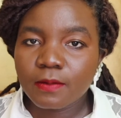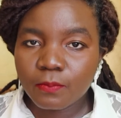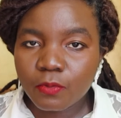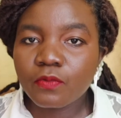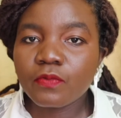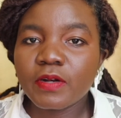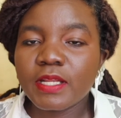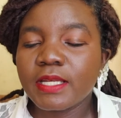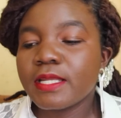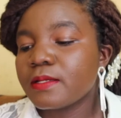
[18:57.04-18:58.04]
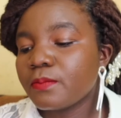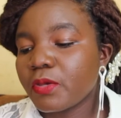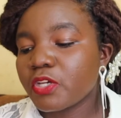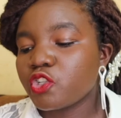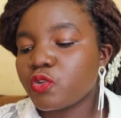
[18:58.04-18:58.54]
proofread it,
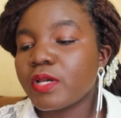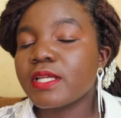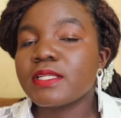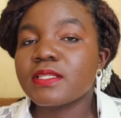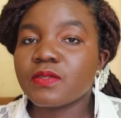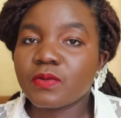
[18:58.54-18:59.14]
make sure it is